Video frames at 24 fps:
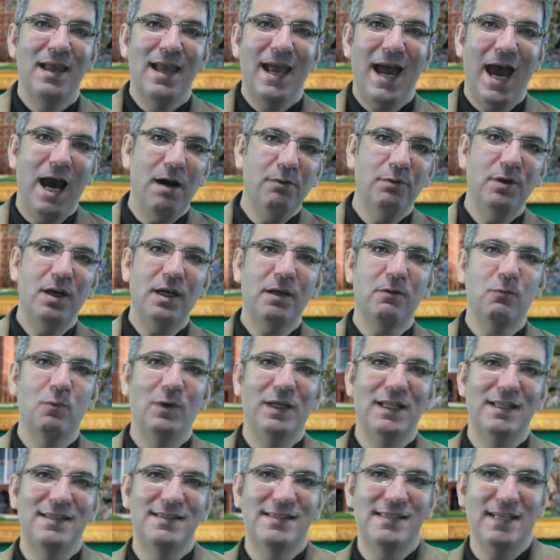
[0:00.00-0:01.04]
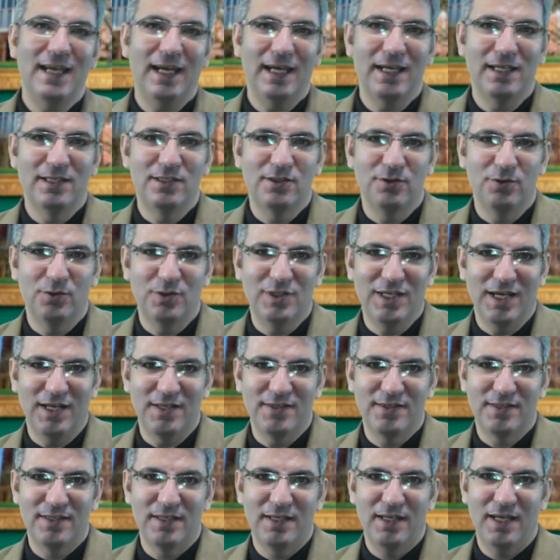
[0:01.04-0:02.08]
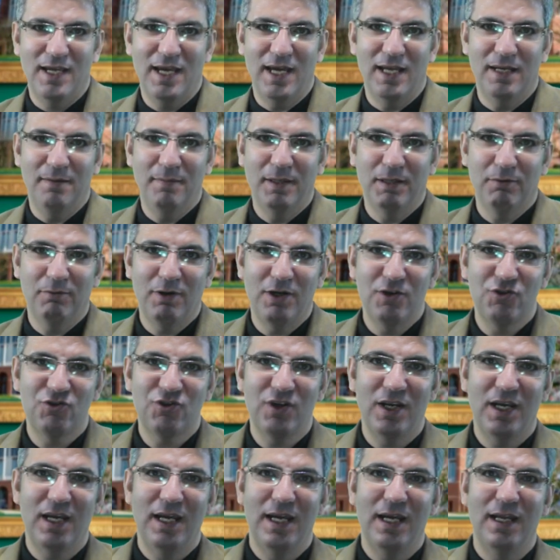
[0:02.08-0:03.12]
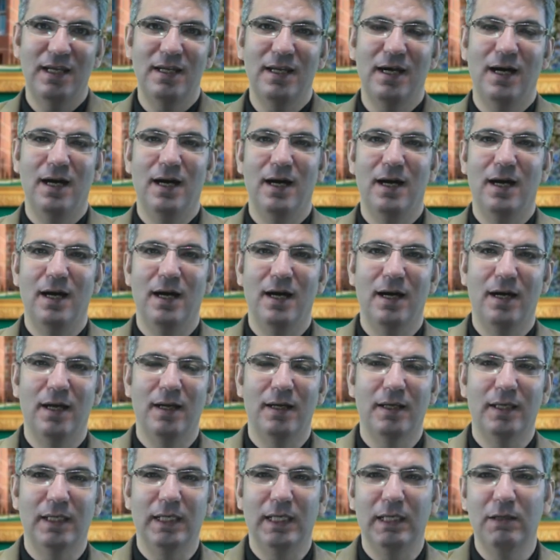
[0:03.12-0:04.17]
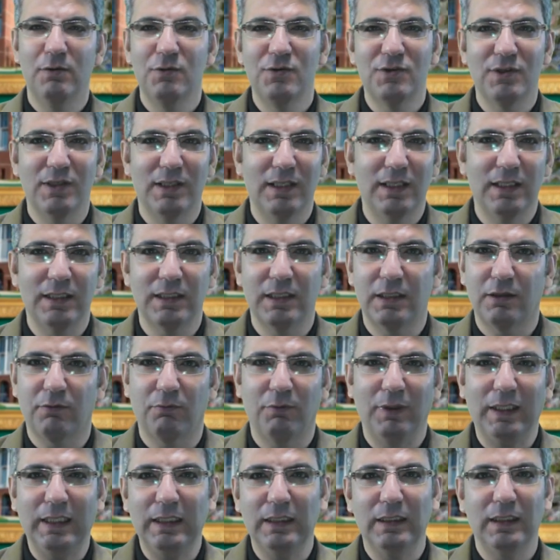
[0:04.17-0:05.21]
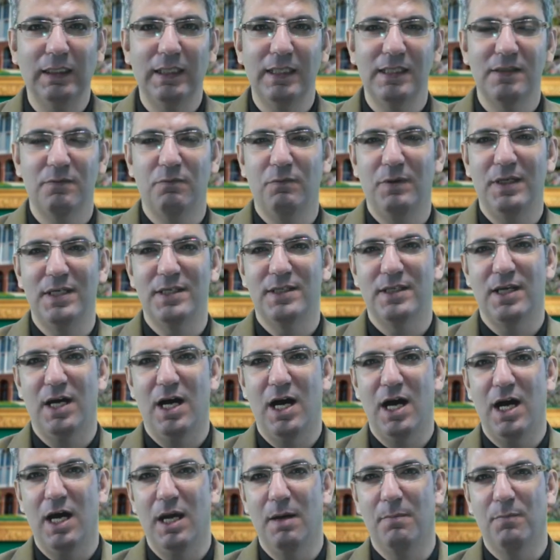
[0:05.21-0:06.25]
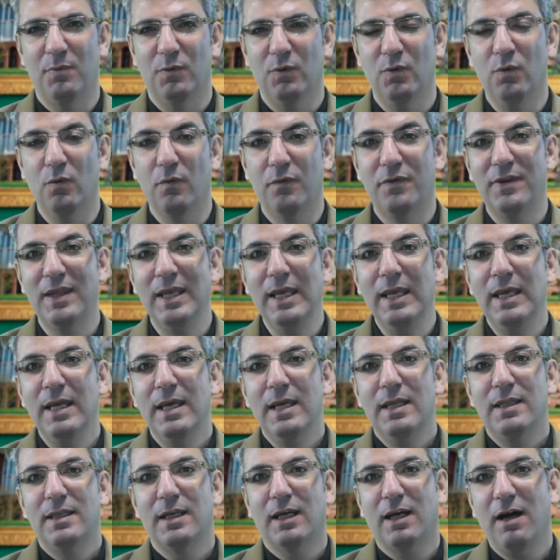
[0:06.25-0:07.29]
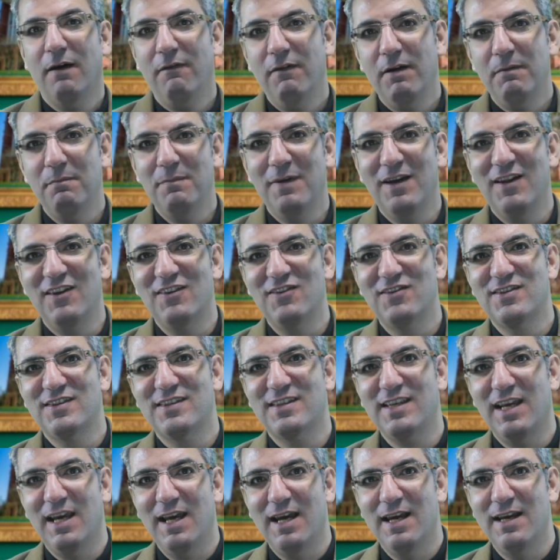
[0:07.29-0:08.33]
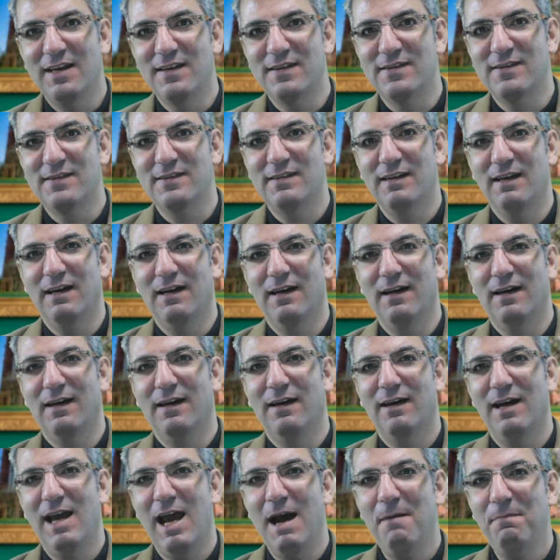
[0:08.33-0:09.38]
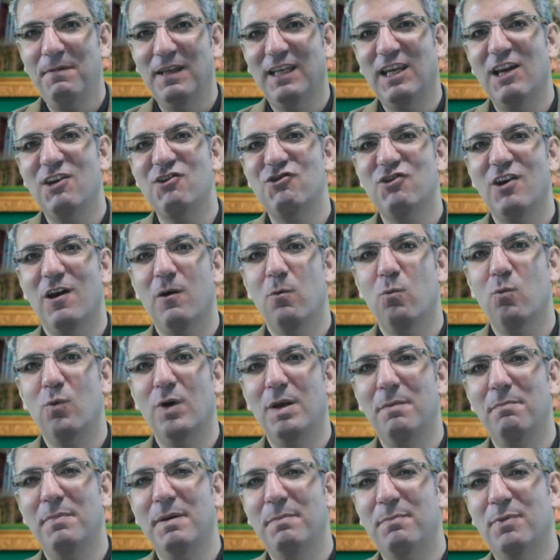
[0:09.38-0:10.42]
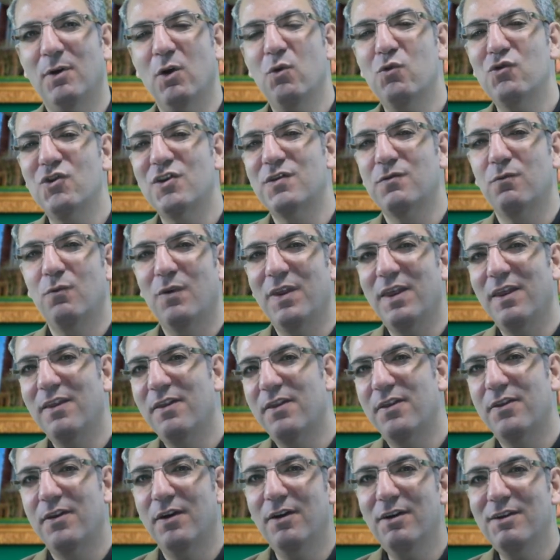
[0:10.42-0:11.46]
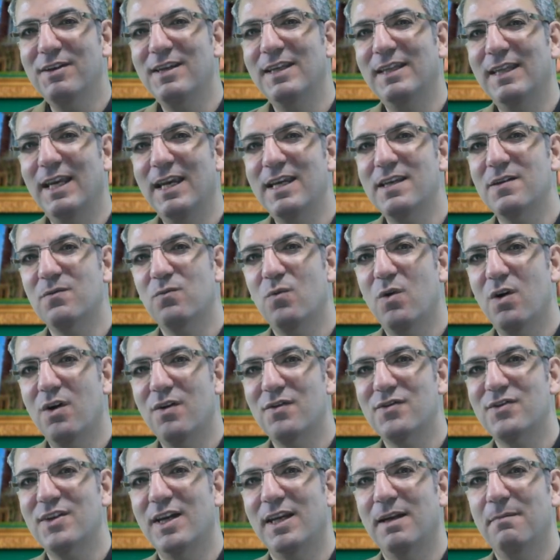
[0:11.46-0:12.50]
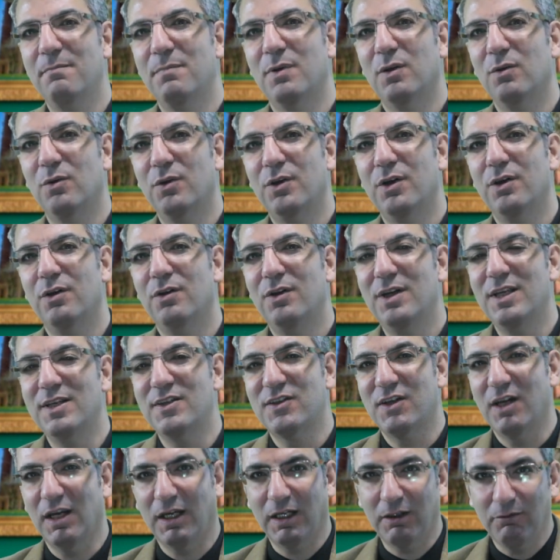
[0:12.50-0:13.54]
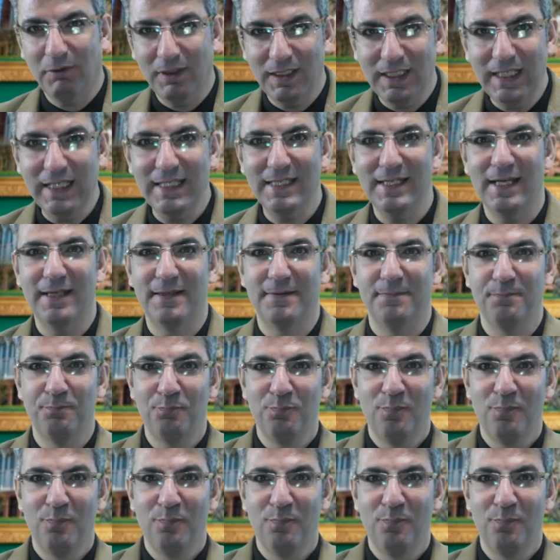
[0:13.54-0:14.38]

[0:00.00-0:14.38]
How long will it take to get an immigration New Zealand Green List visa approved? The government says application will be processed within 30 days once an employer is accredited.